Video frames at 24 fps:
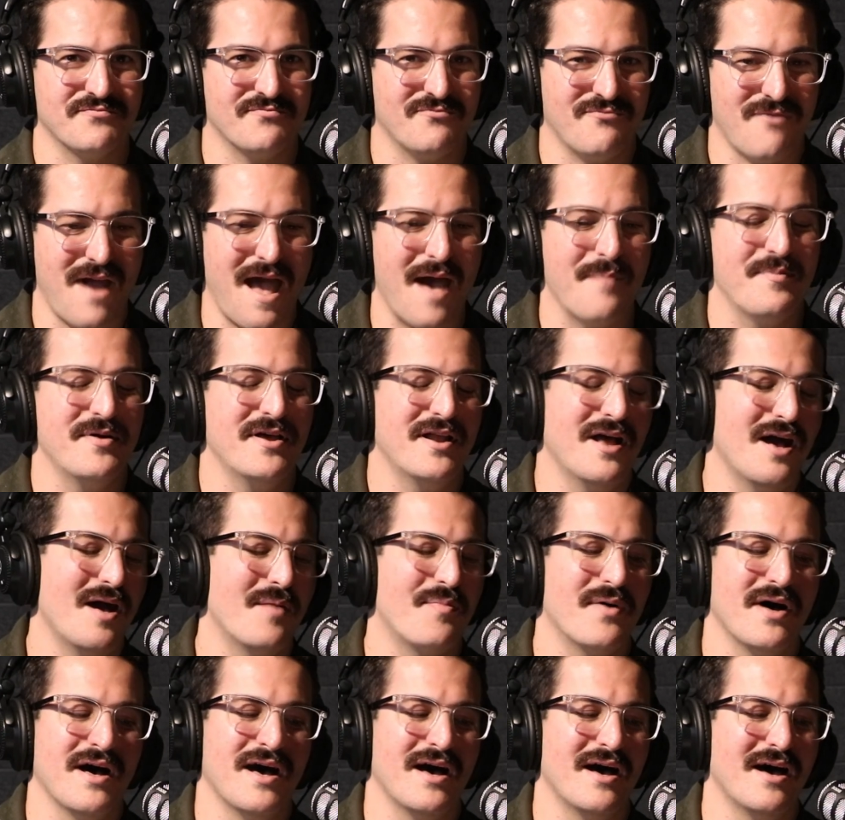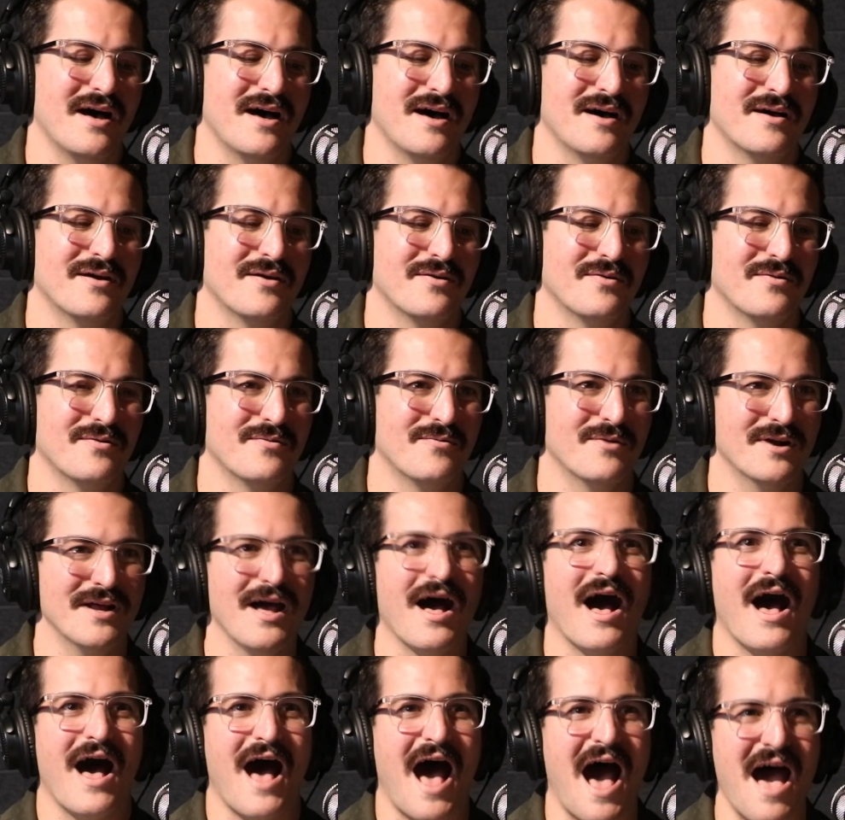wrap it up.
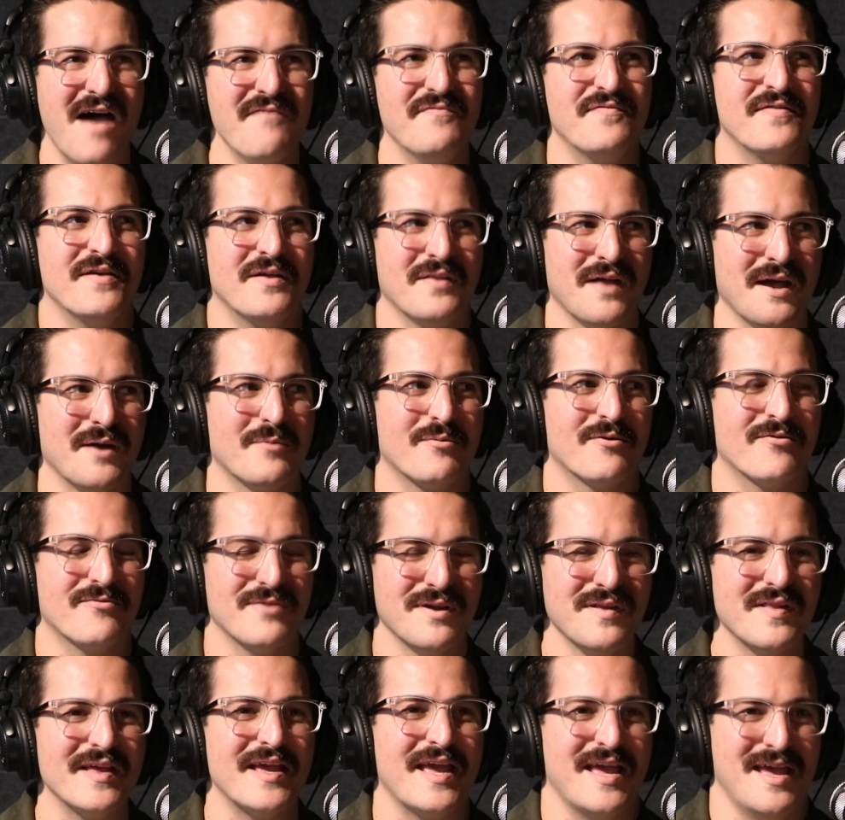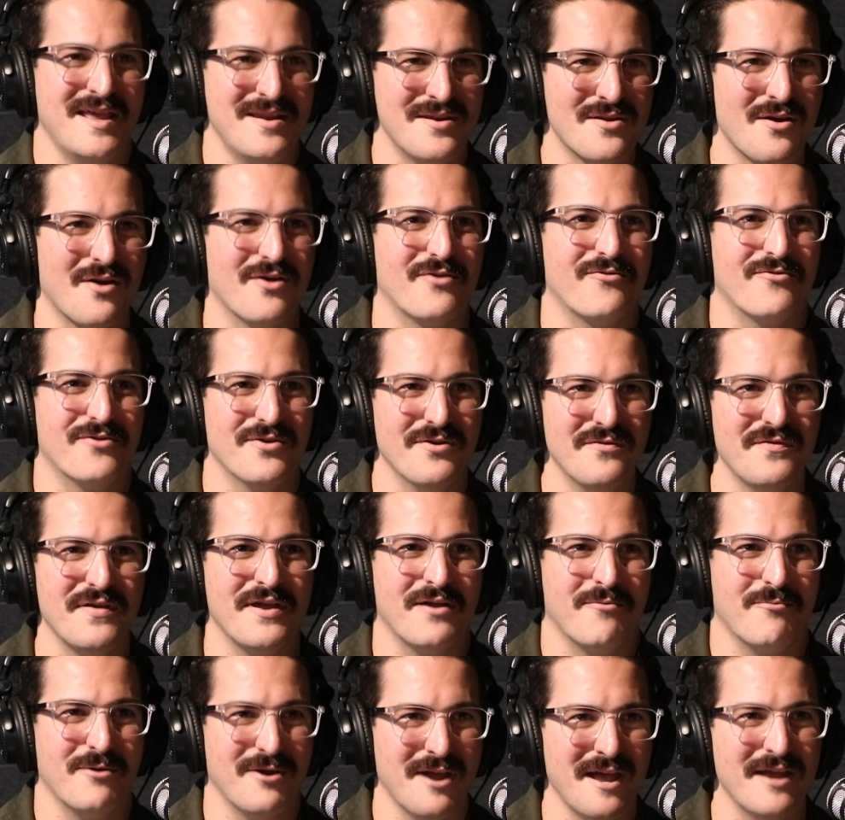I feel like we're really hitting our groove here.
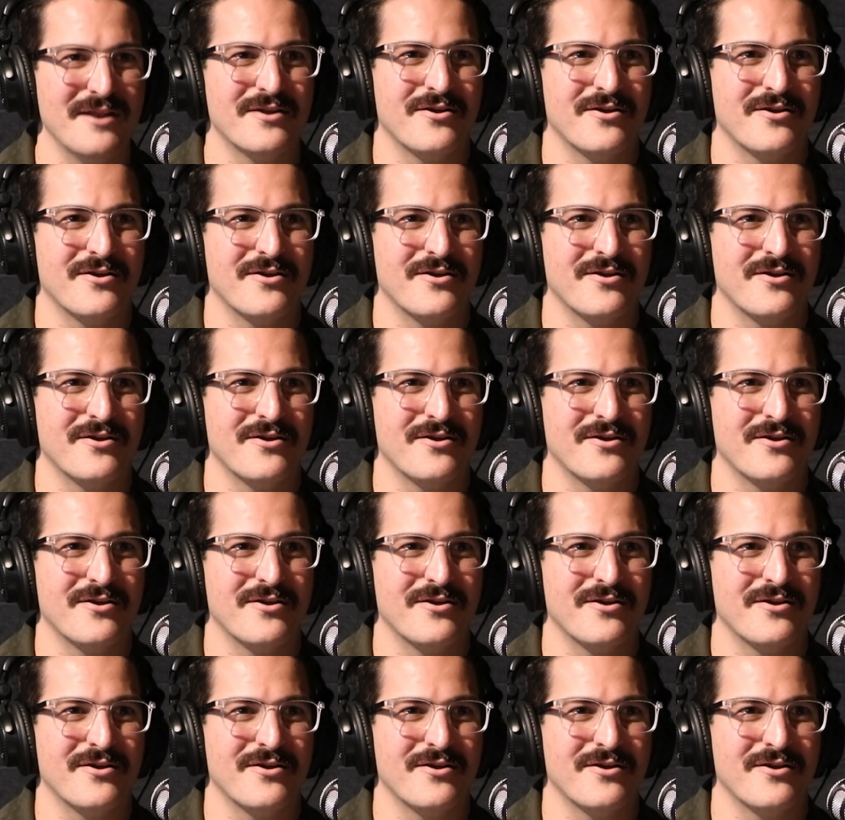We're hitting our